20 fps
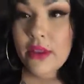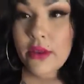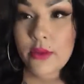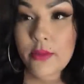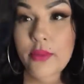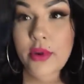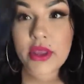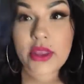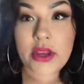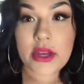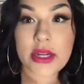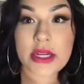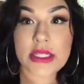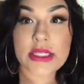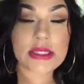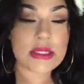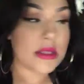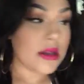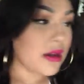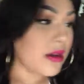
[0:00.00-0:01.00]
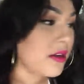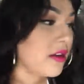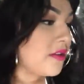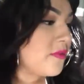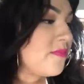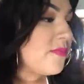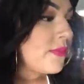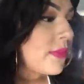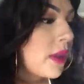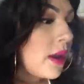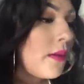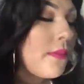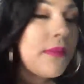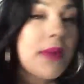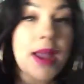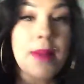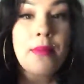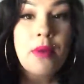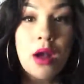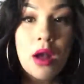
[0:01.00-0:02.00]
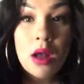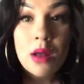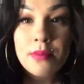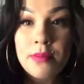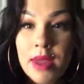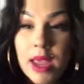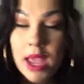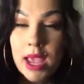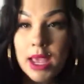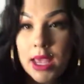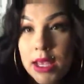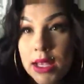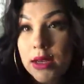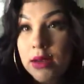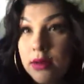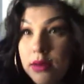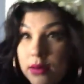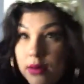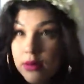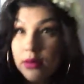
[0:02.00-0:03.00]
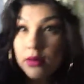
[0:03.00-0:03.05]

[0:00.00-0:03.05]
a little brother because my mom and